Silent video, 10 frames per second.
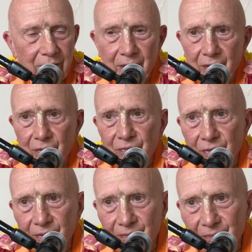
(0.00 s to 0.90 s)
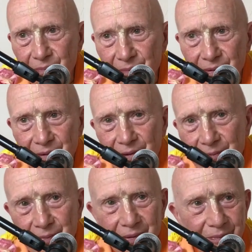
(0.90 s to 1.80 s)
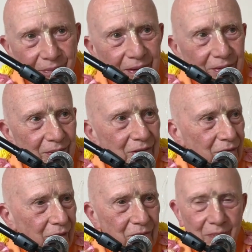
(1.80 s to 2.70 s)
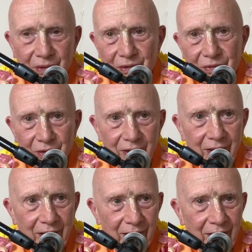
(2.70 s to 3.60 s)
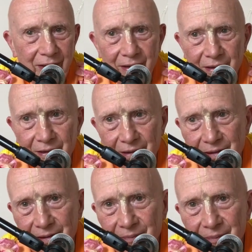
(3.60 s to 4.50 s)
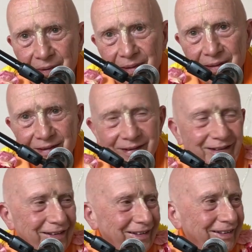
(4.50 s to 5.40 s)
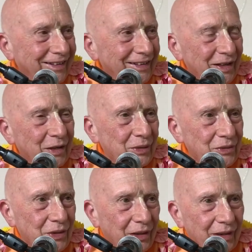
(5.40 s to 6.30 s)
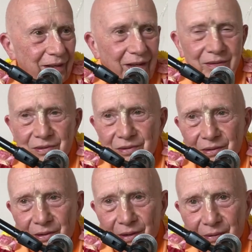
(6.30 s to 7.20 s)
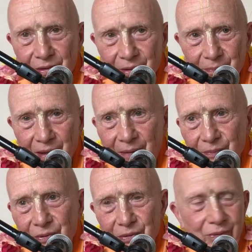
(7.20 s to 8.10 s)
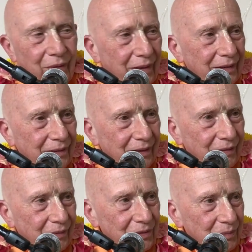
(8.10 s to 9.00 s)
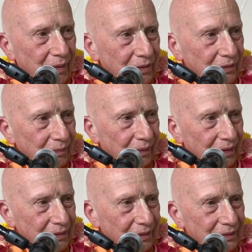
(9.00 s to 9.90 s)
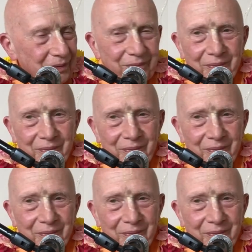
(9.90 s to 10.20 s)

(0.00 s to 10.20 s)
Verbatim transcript: I don't know if you've been there, but it's it's auspicious to get hit, hit on the head. Because Jagannath is encouraging them to do that, to give us special blessings.